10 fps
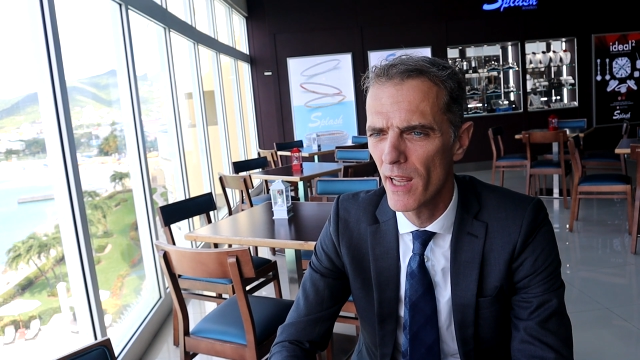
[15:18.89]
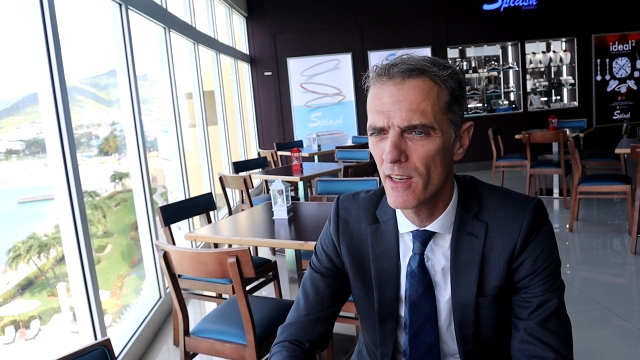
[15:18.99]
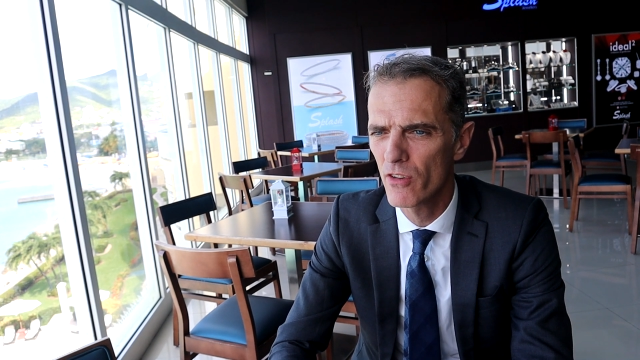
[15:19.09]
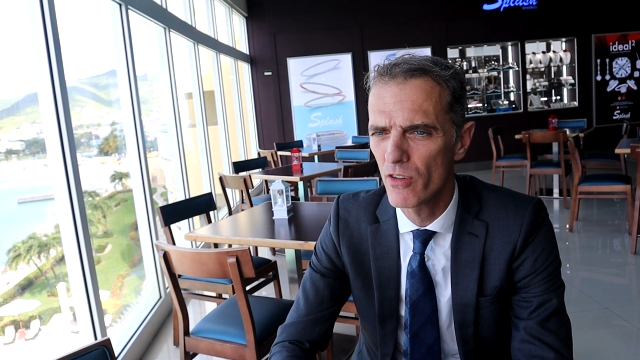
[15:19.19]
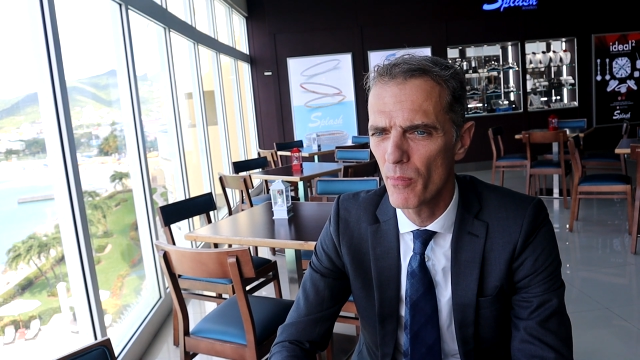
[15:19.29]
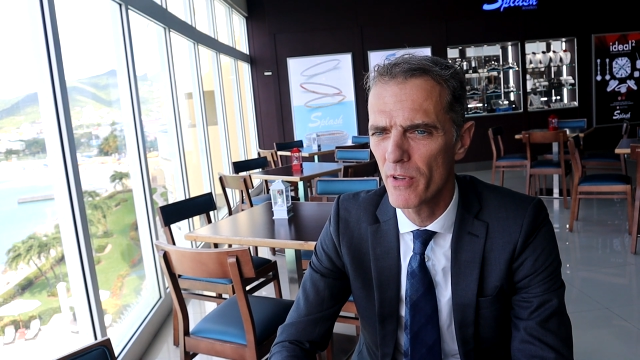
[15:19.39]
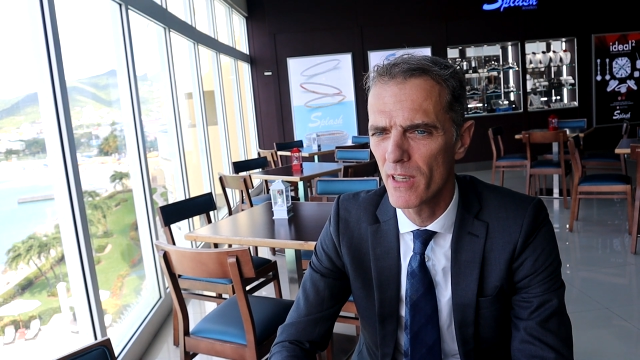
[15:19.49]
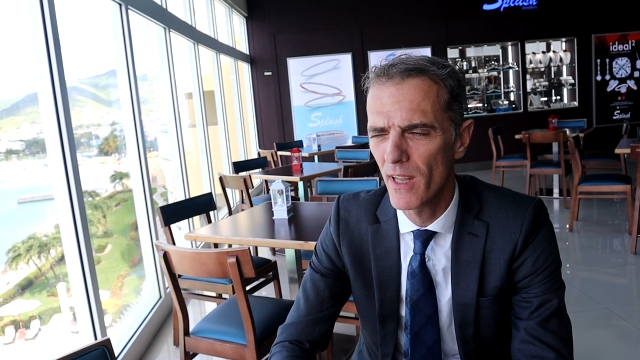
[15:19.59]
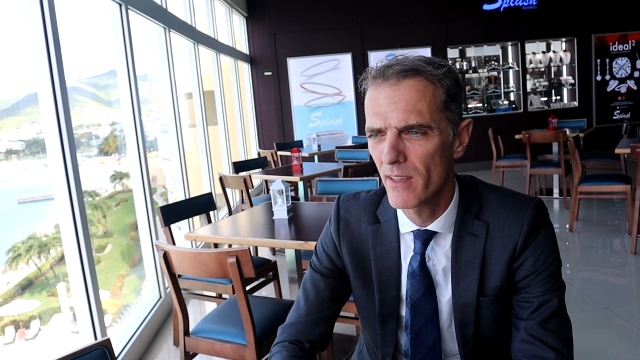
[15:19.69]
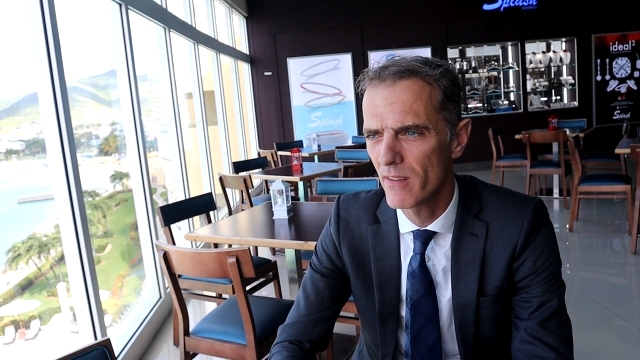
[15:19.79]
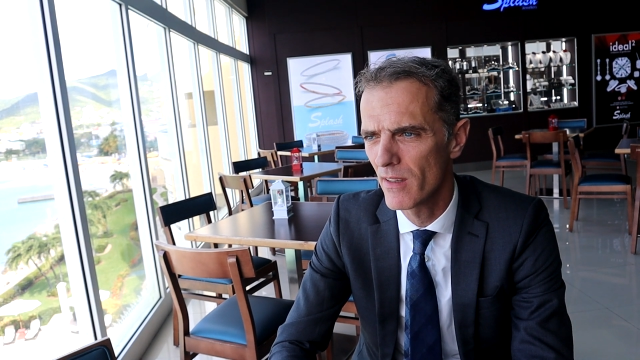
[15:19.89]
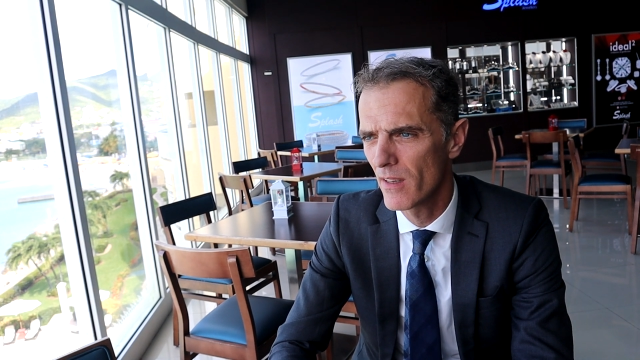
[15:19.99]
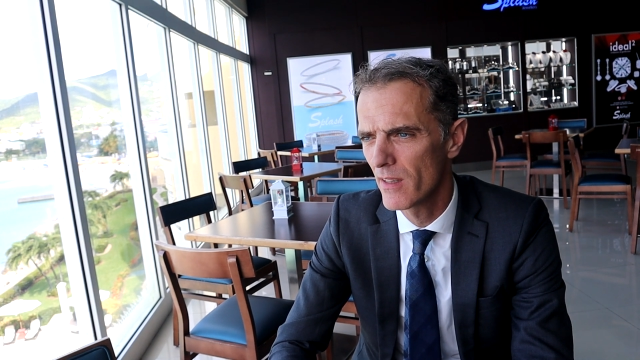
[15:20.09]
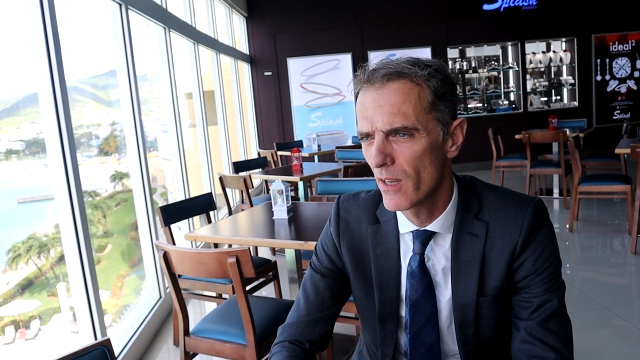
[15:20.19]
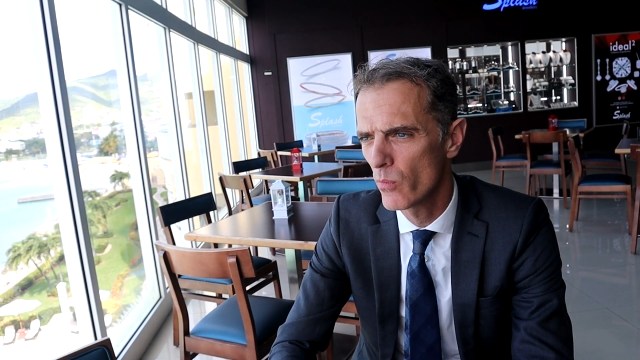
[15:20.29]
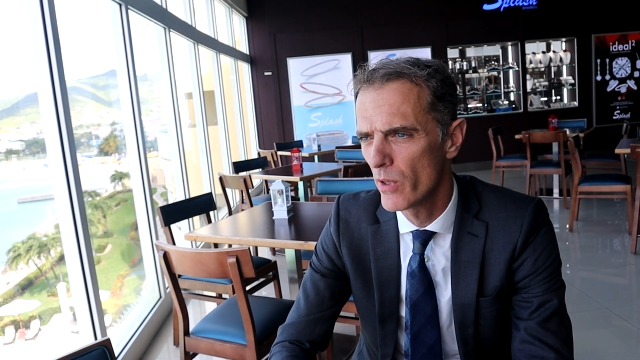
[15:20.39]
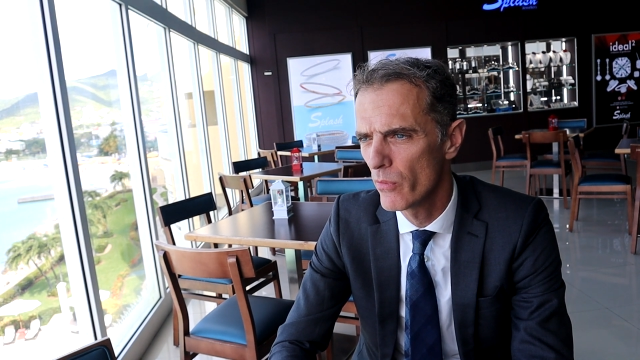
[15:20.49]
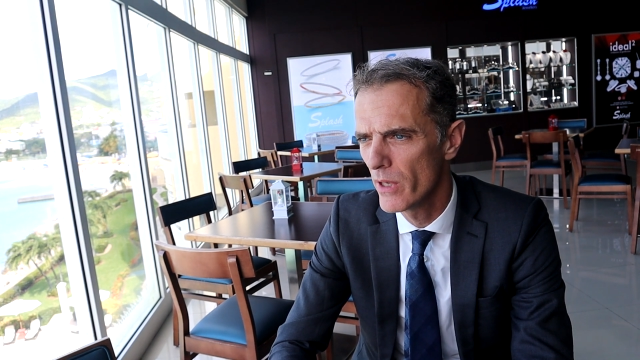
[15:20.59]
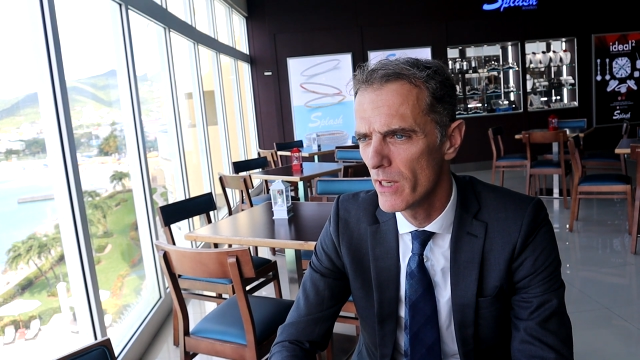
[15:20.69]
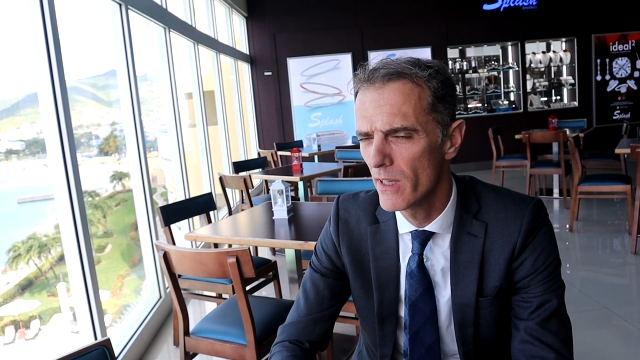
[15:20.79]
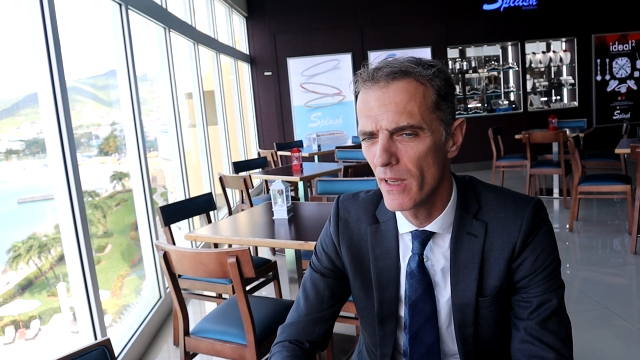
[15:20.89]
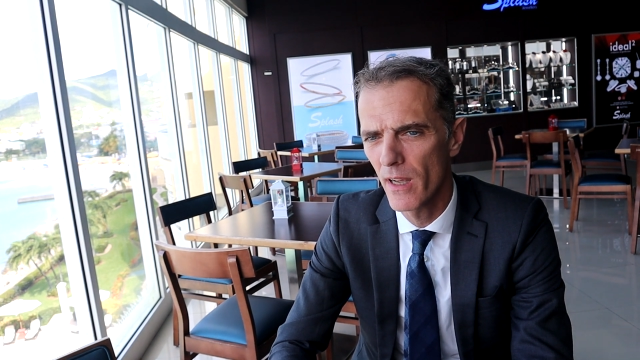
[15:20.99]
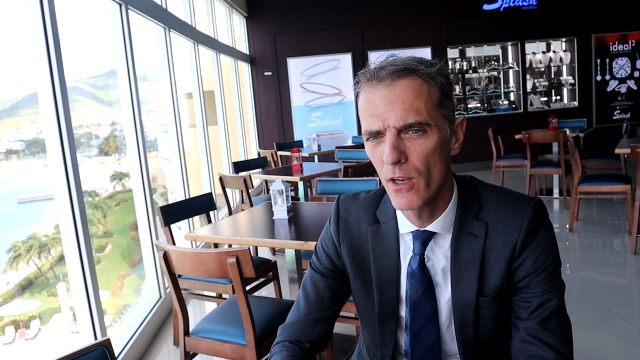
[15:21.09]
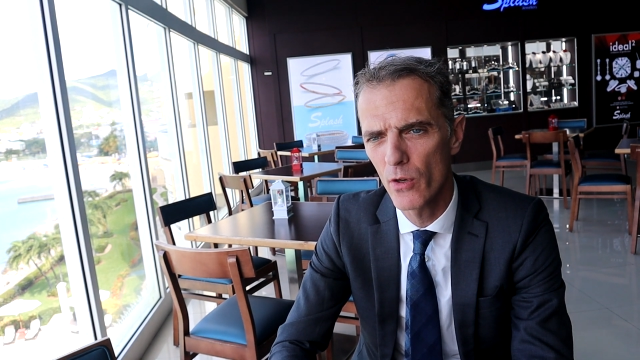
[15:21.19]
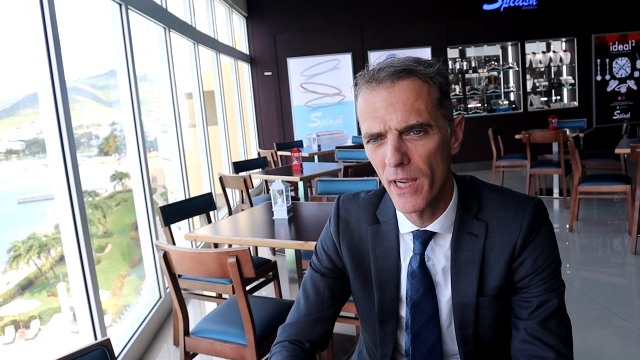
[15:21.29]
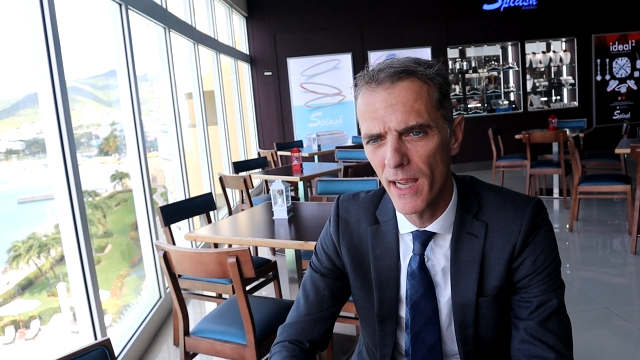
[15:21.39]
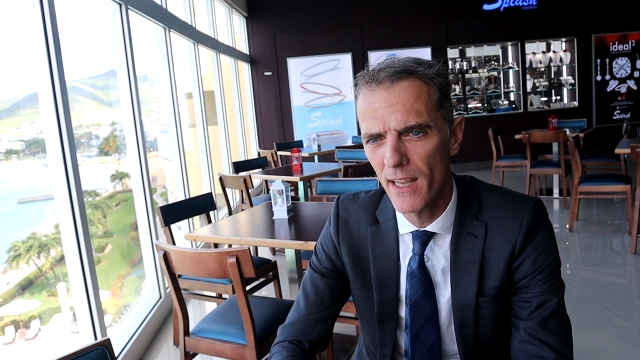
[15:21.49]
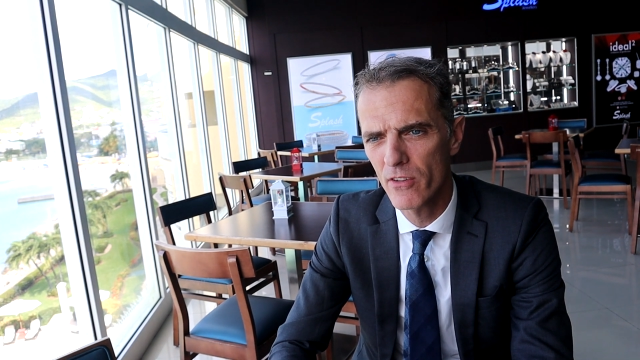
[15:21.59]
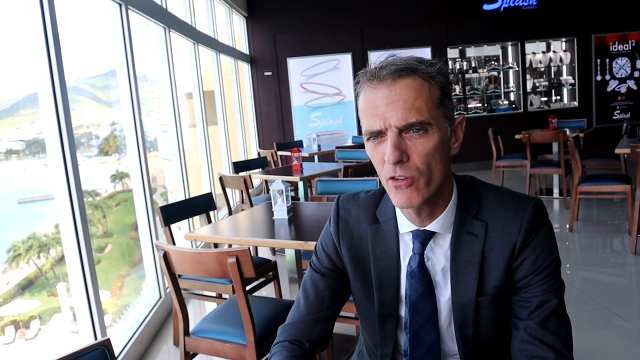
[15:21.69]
that is something that we're really looking at.